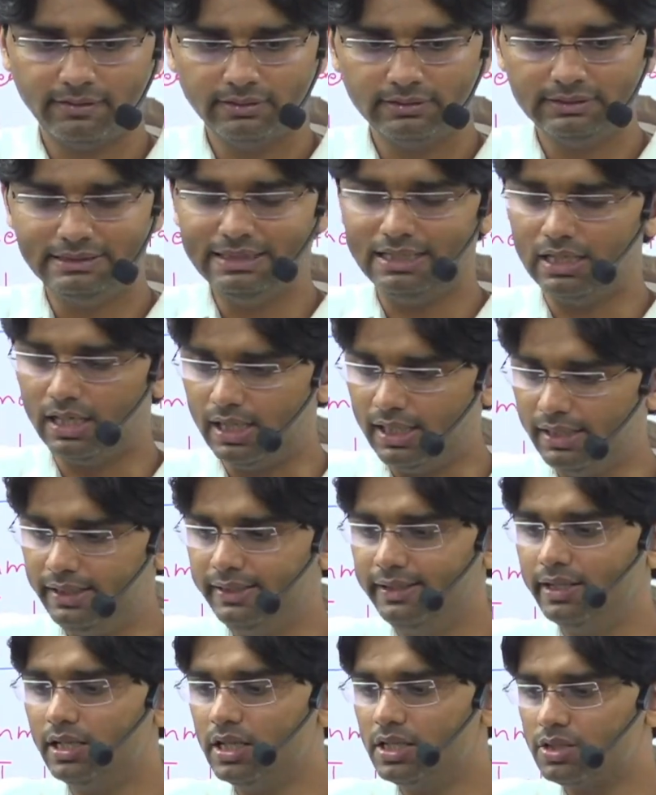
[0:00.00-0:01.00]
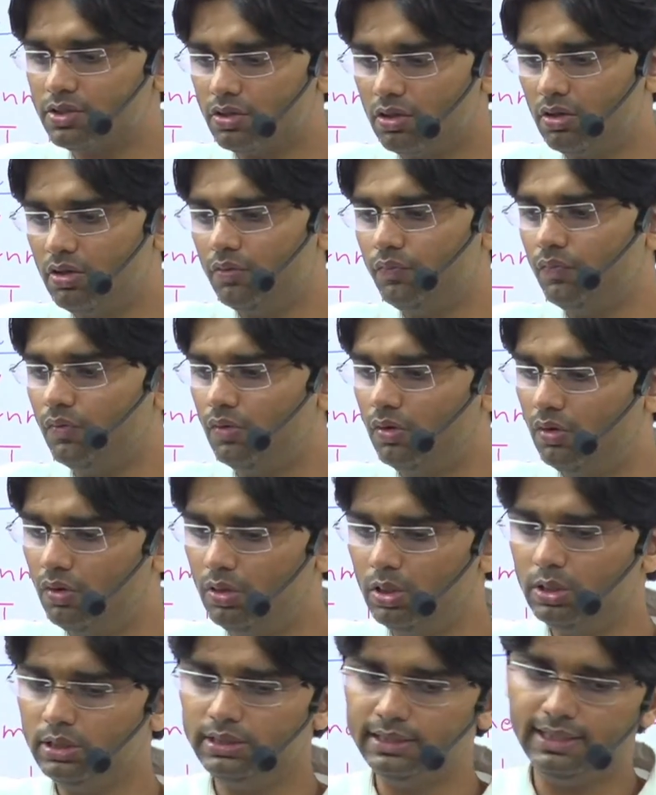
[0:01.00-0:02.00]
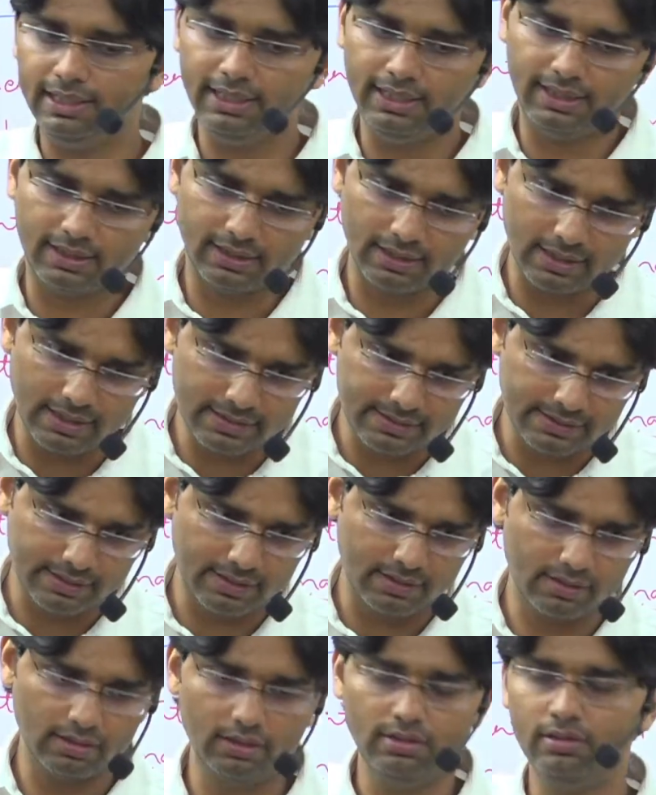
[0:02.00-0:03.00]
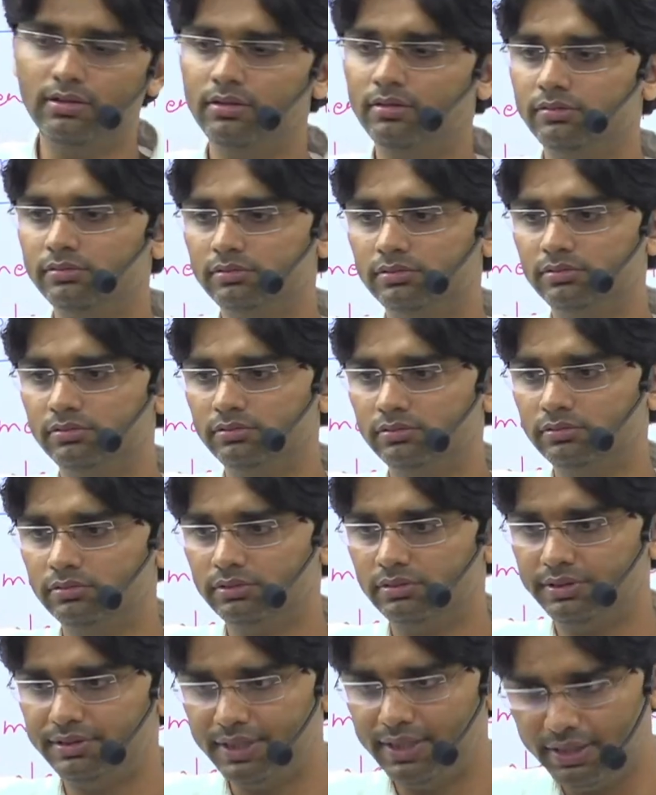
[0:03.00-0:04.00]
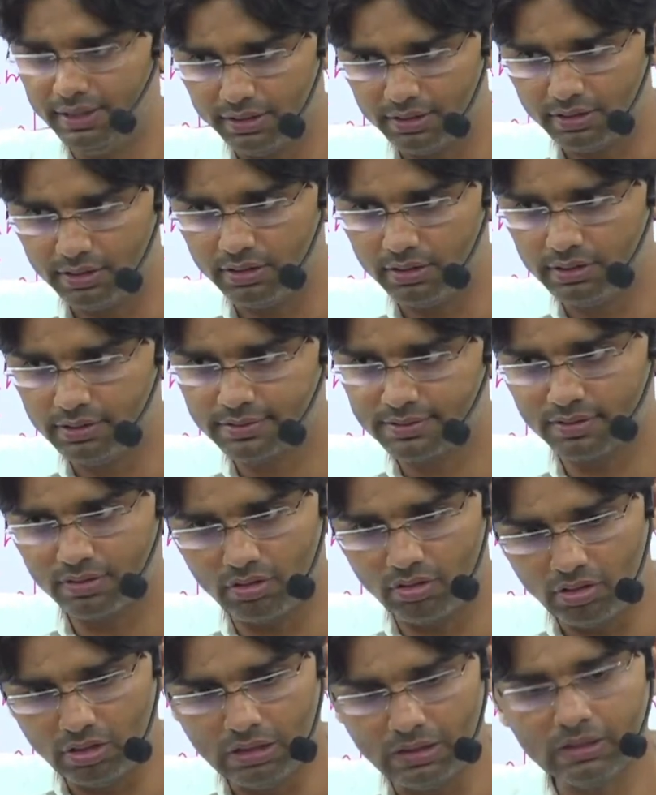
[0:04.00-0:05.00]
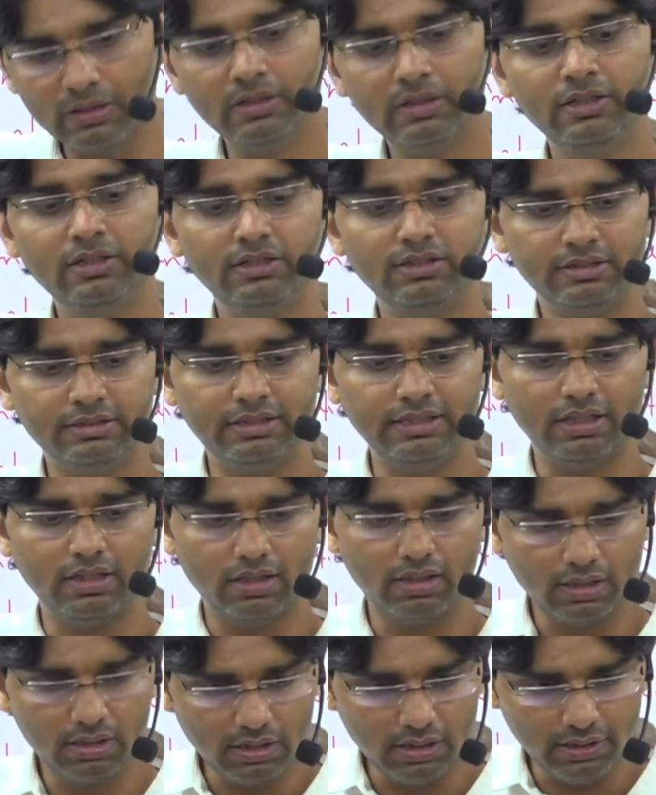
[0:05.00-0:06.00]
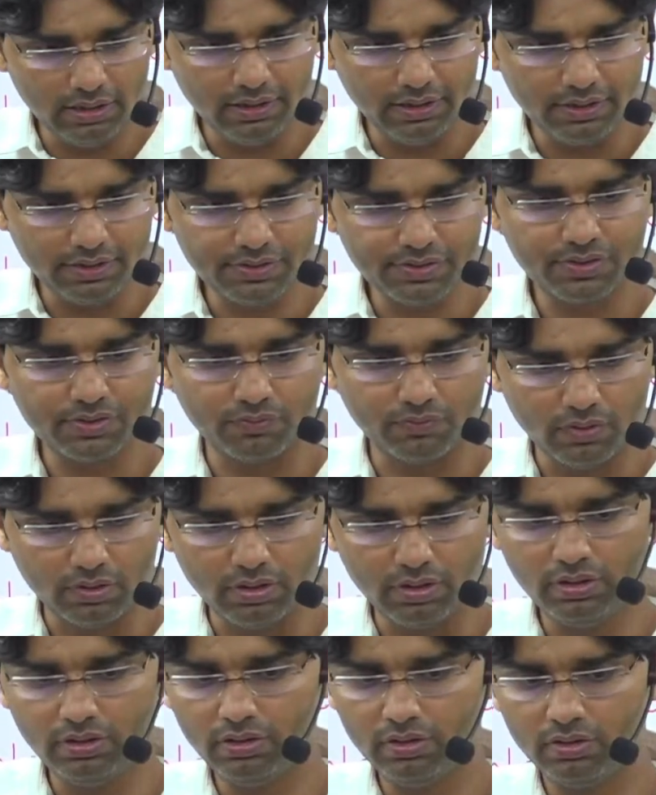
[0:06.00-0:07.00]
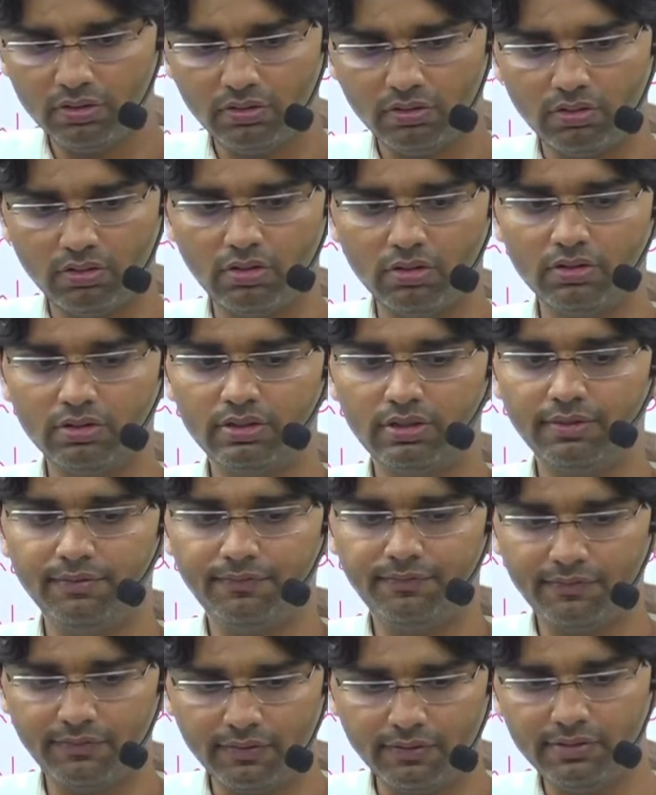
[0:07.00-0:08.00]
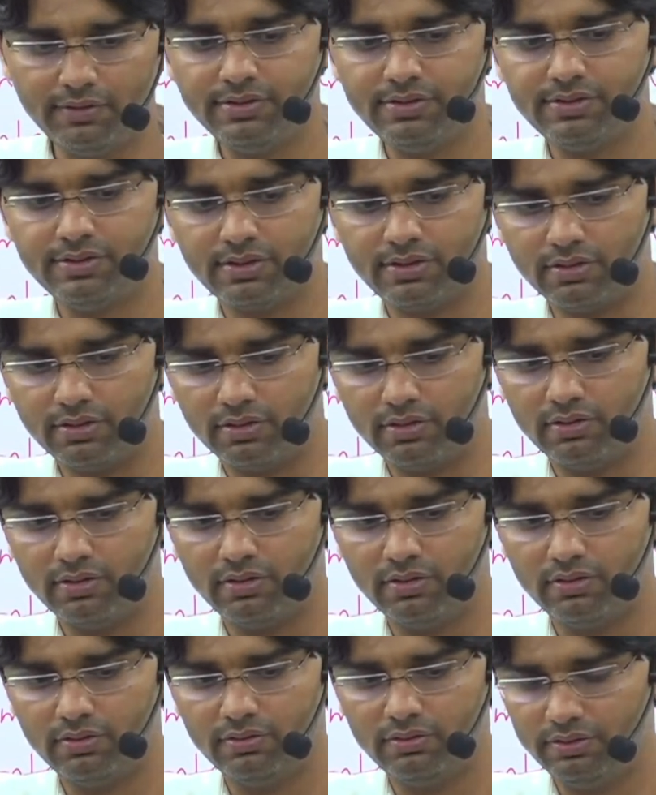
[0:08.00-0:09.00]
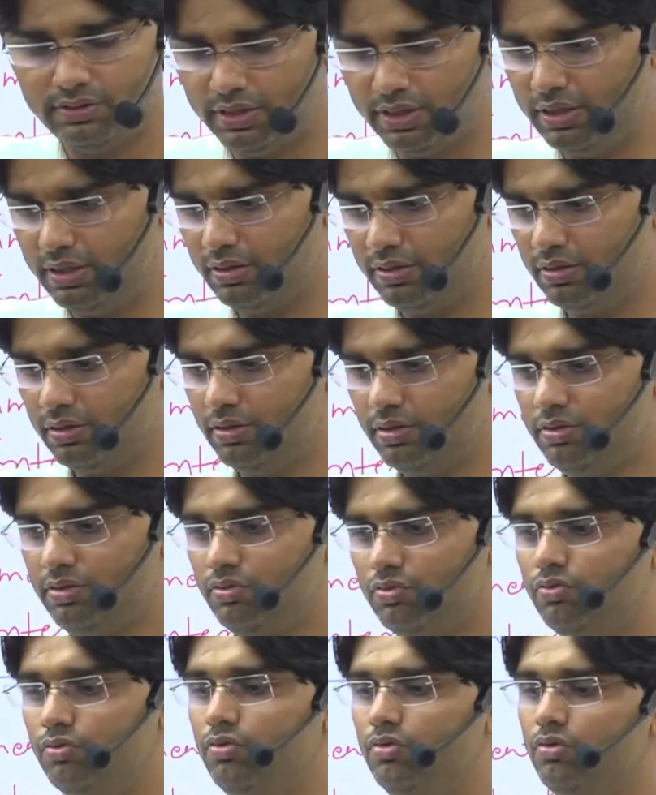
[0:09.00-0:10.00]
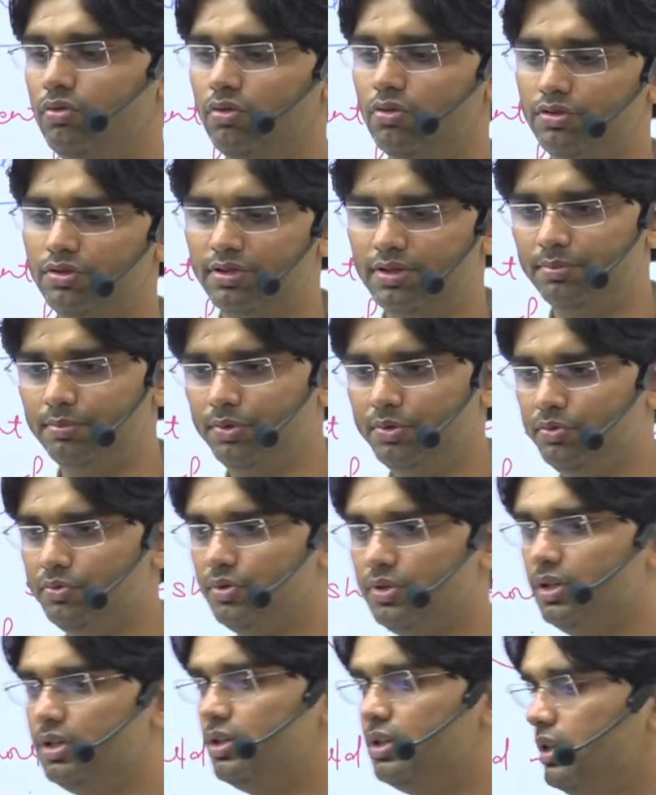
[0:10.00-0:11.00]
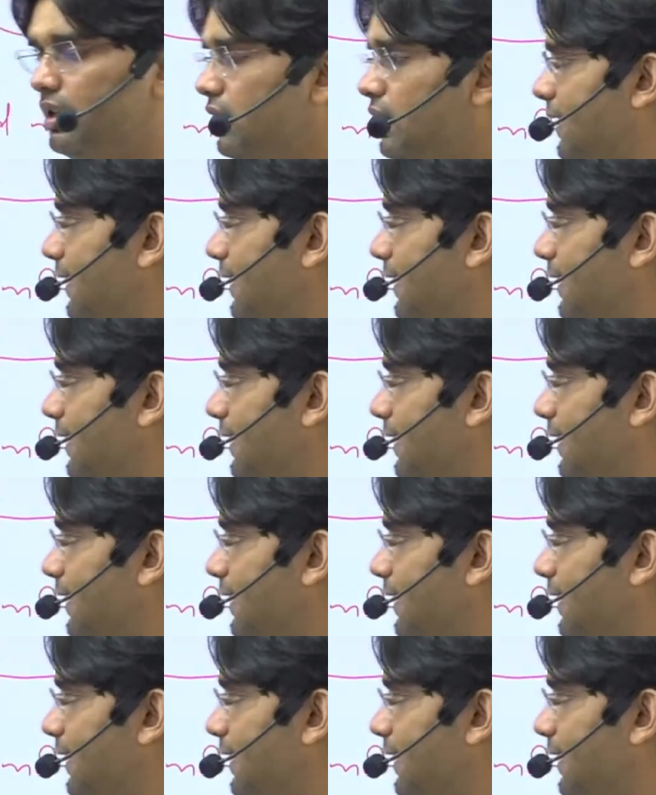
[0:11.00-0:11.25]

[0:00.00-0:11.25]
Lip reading: The ideas of all the classical thinkers are the earliest one or the first thinkers who contributed in